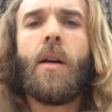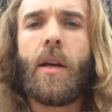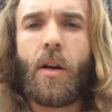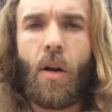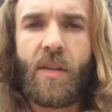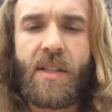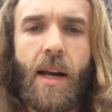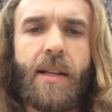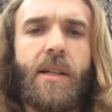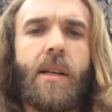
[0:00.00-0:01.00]
get all these
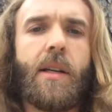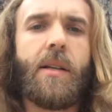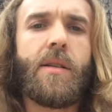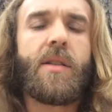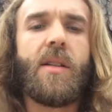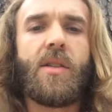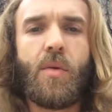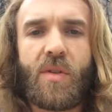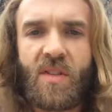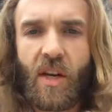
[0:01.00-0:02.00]
ideas
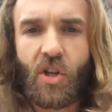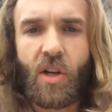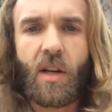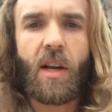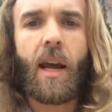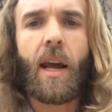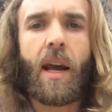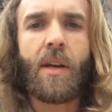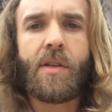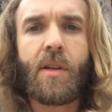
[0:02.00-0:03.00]
into a session
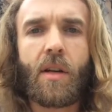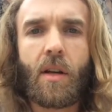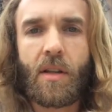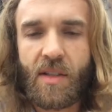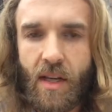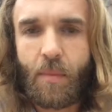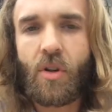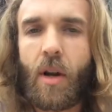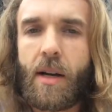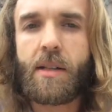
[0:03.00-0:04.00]
and
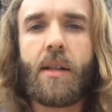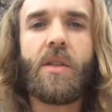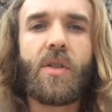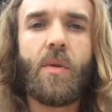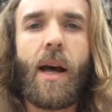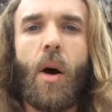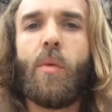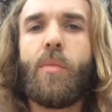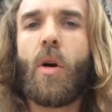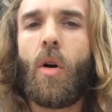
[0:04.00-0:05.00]
conceptualize it into an
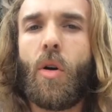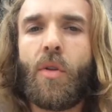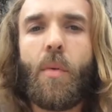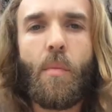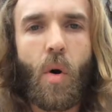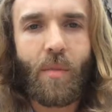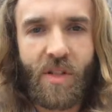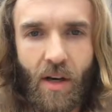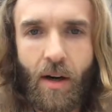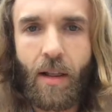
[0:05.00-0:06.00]
album called
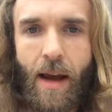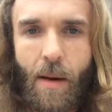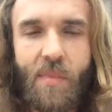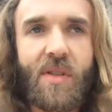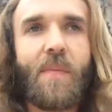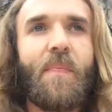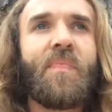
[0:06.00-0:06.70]
Momentary Lapse.